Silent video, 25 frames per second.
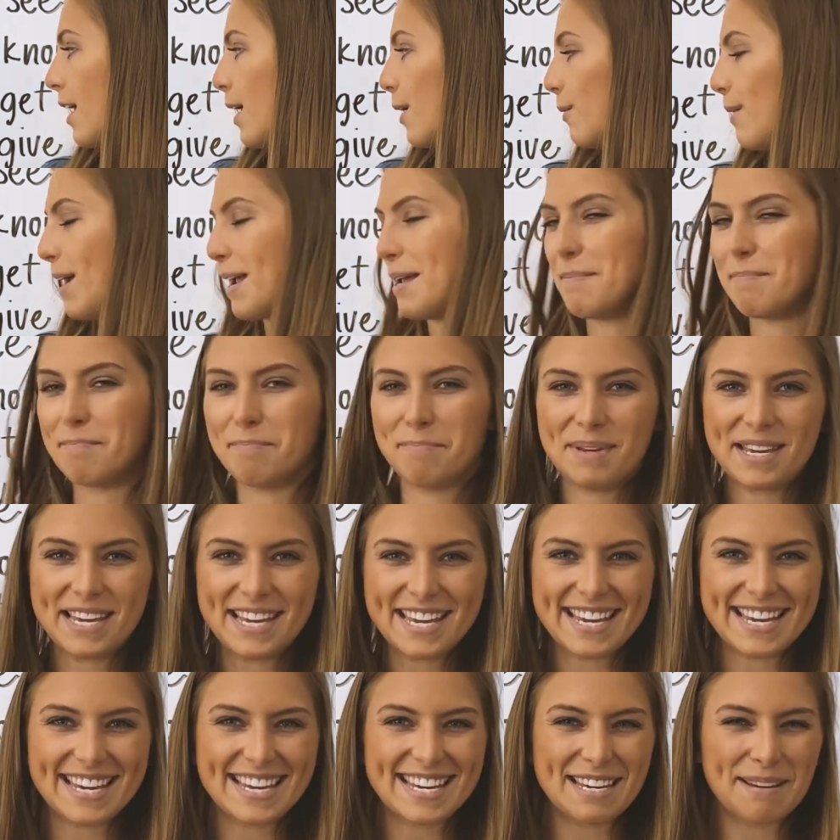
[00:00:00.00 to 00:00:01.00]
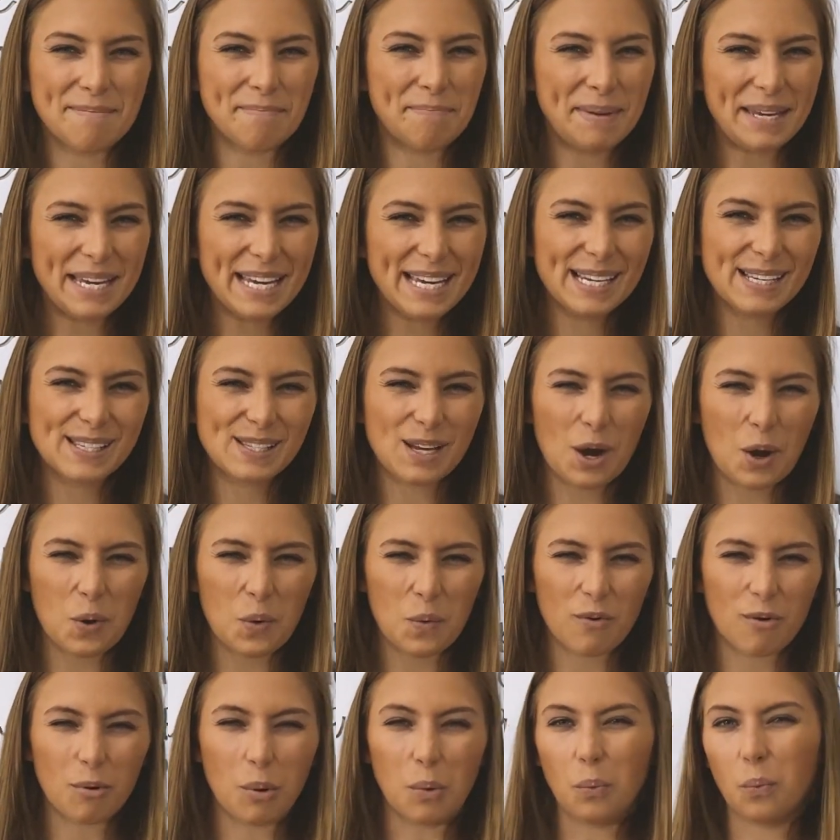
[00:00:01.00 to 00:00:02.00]
All right, be. Be is
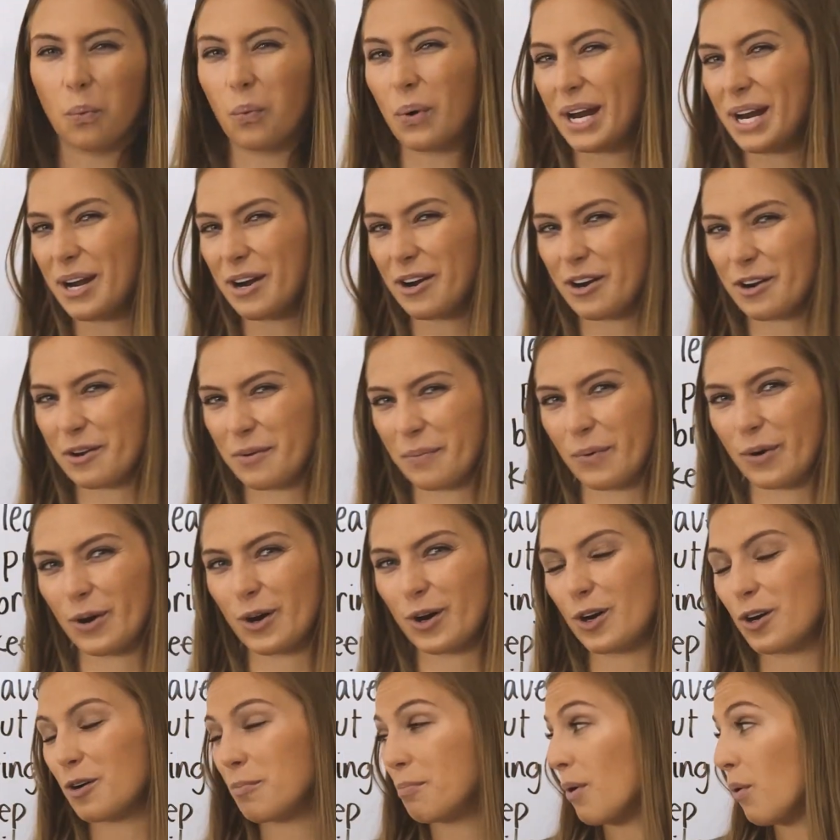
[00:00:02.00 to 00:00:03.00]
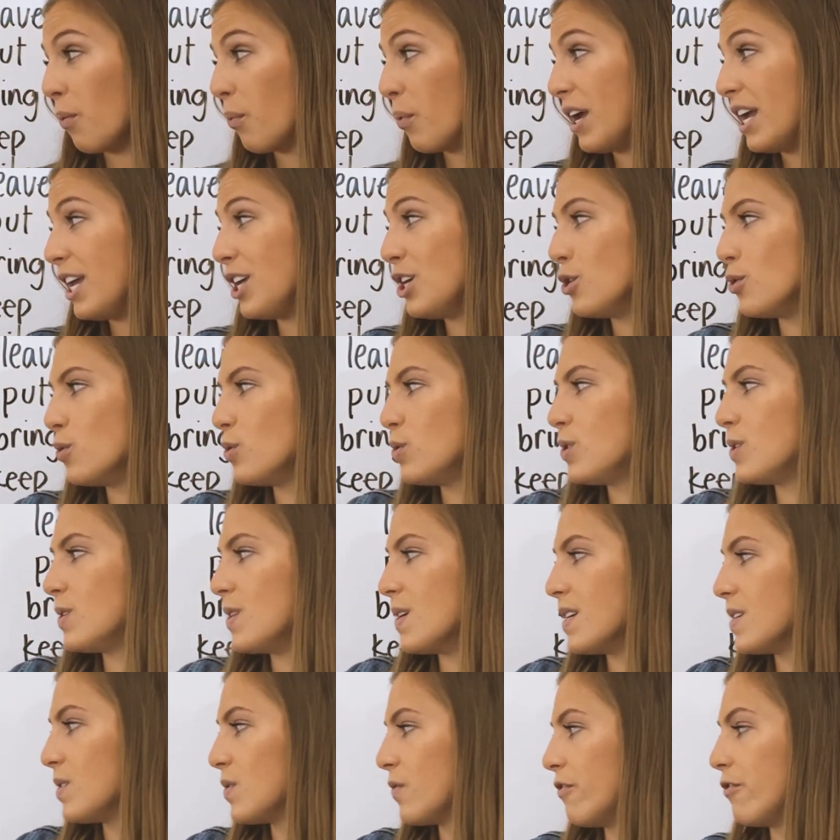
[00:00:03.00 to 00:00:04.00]
our weird word, but we use
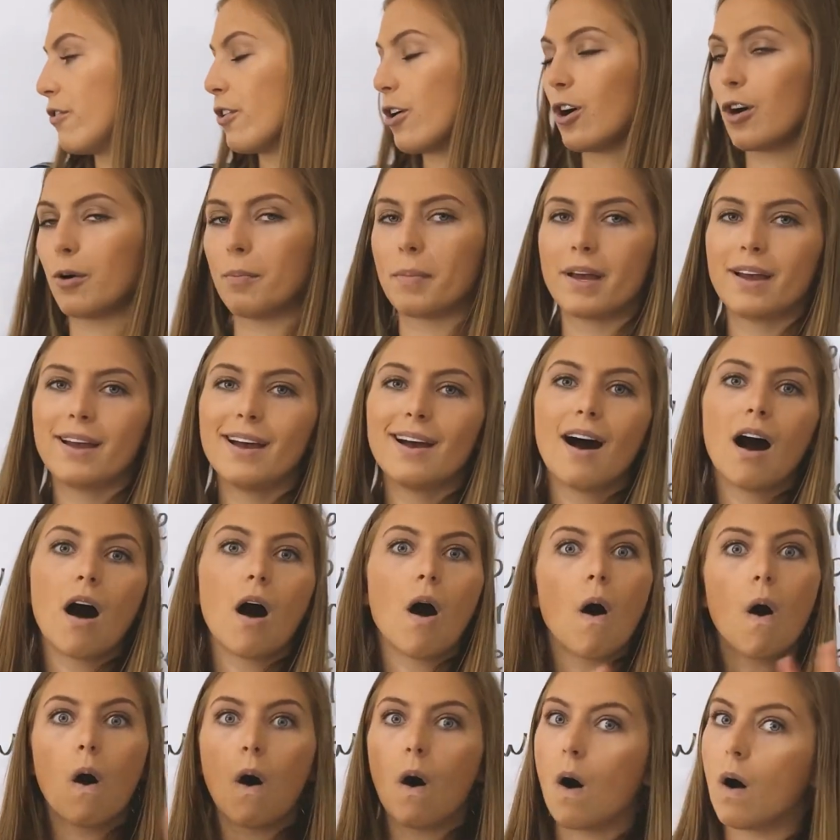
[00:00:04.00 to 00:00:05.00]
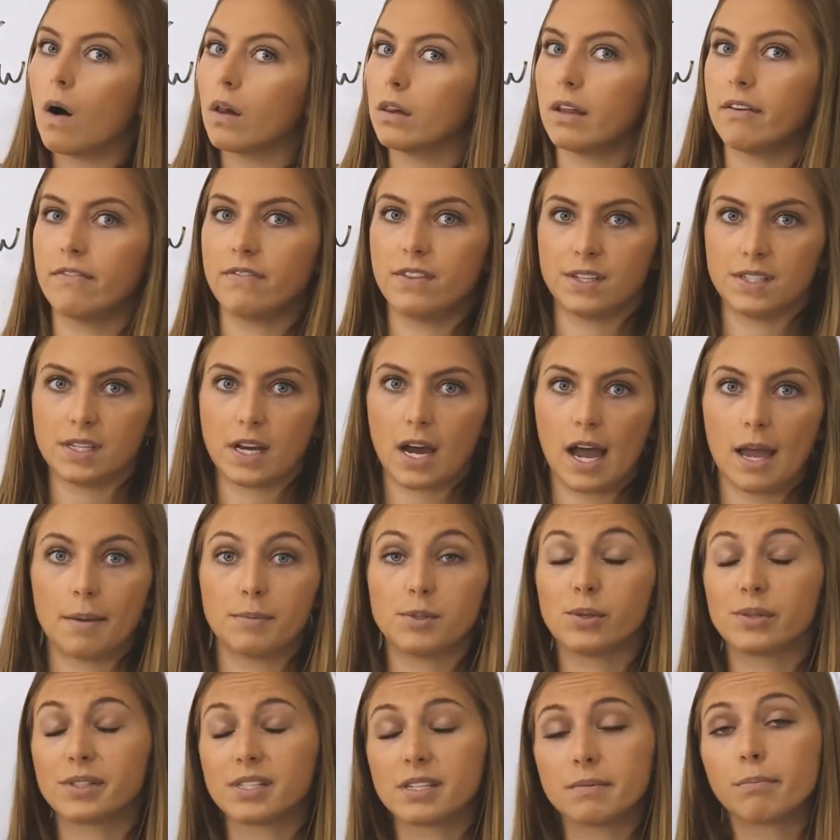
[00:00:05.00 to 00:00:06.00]
this verb all of the time.
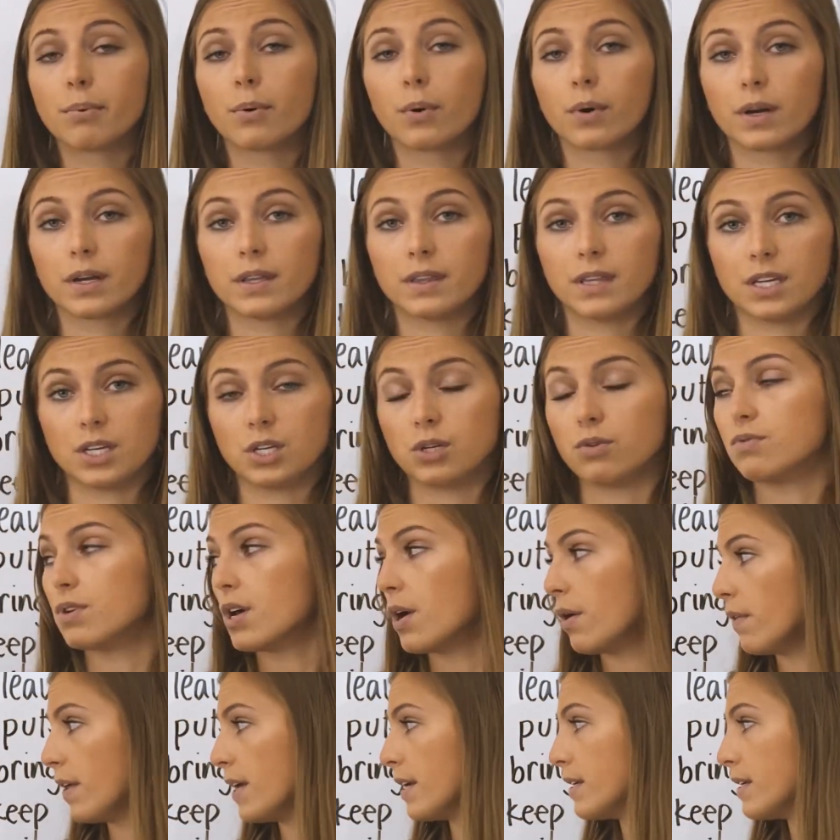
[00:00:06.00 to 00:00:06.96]
So it's important that you know